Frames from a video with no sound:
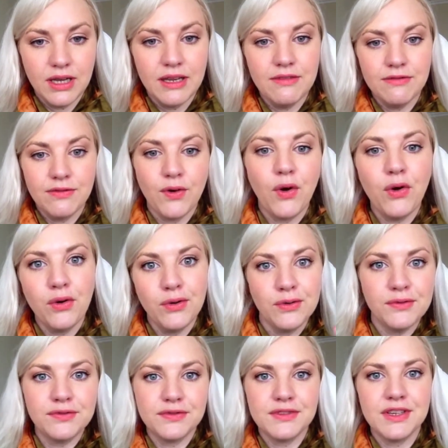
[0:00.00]

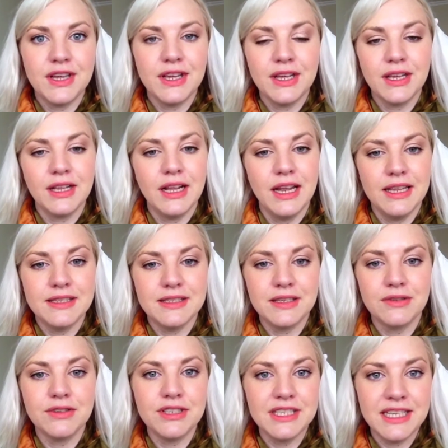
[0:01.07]
involved cleansing
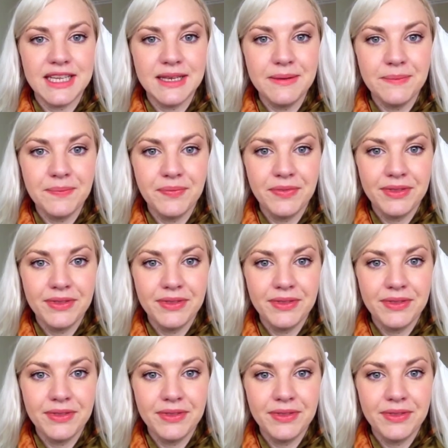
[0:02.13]
routine.